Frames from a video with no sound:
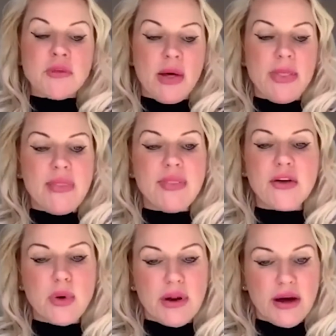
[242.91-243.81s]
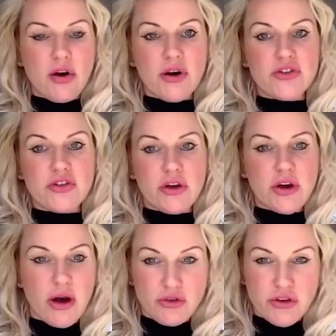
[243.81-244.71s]
And then that's when I got into the
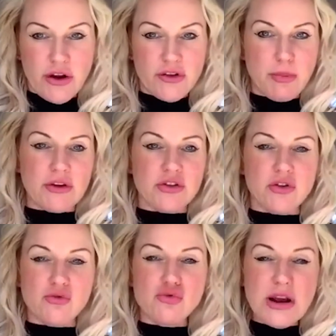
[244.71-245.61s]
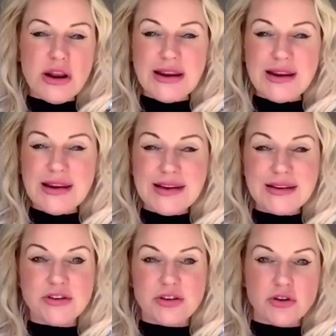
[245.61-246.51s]
coaching aspect and really
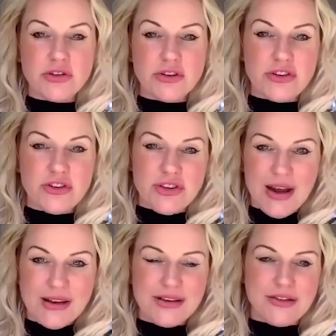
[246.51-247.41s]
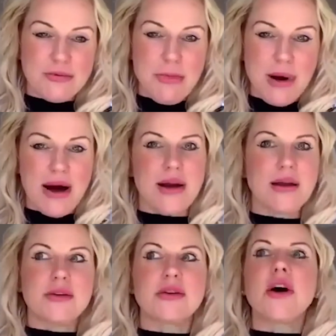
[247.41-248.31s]
needed to understand the
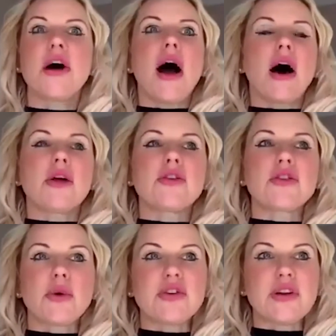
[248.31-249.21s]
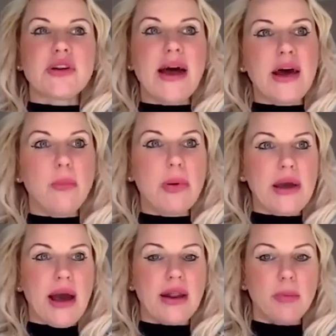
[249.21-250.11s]
mind. And so I did
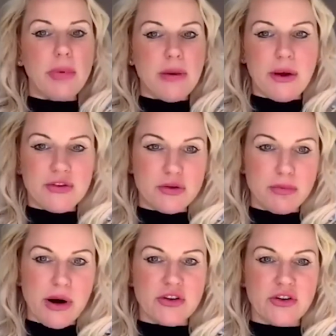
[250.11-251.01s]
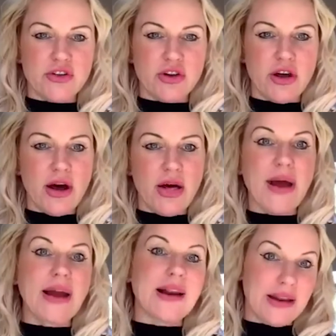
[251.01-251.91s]
NLP Master Practitioner, and
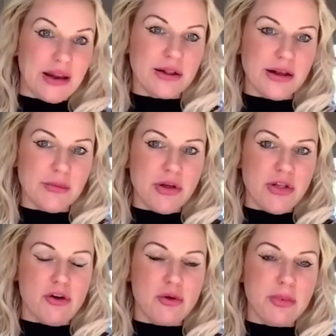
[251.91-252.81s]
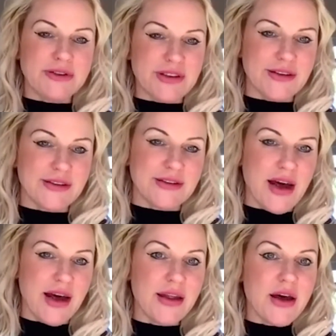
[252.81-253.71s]
then clinical hypnotherapy since
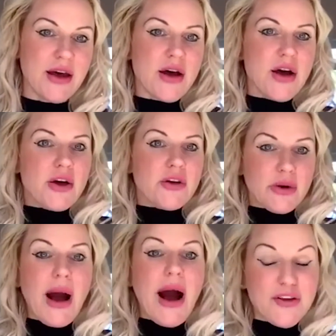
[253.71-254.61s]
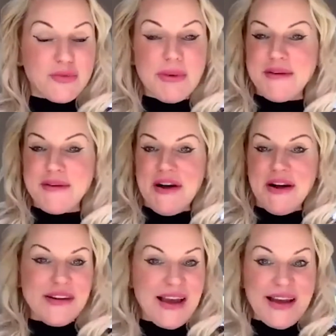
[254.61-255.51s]
then. So it has been
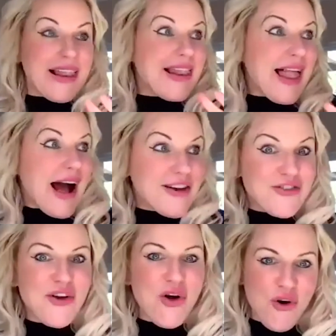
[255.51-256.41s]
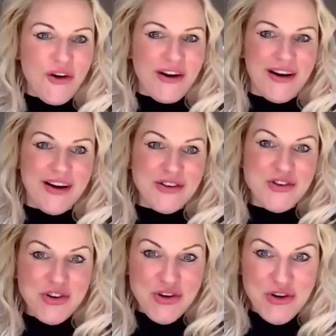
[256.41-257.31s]
a lifelong
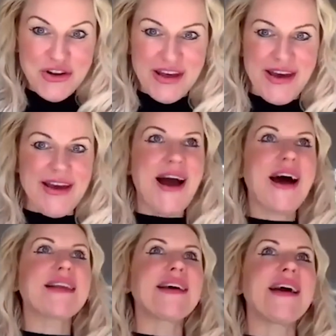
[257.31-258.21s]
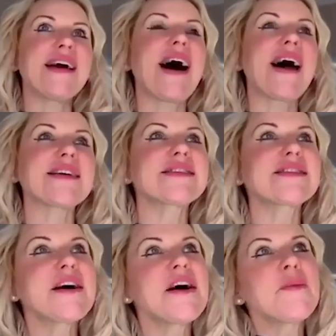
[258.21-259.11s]
journey, and it has.
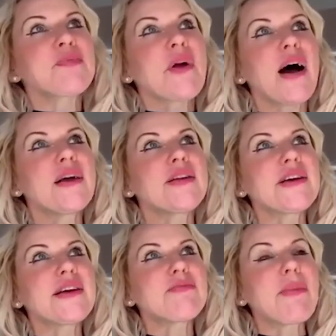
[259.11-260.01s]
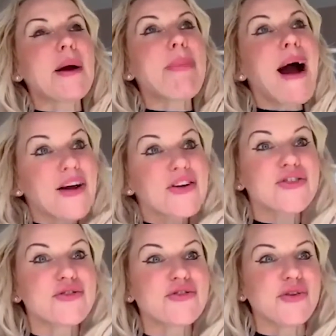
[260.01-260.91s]
And my
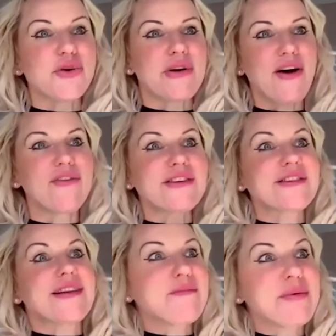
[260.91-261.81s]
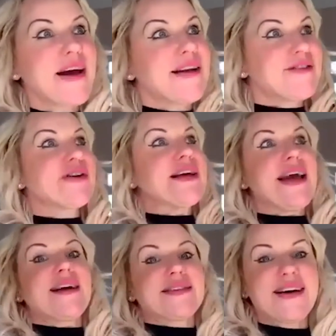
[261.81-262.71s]
passion for it, obviously I'm getting really
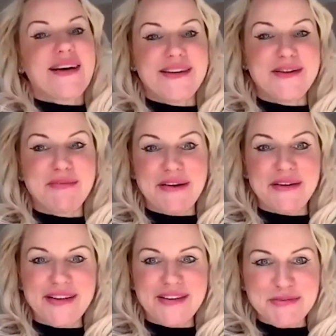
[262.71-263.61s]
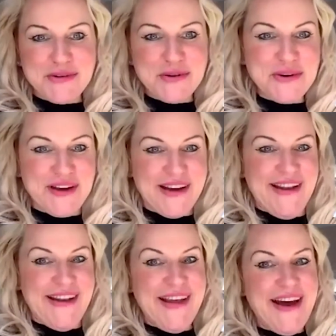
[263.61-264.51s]
excited about it as I'm talking.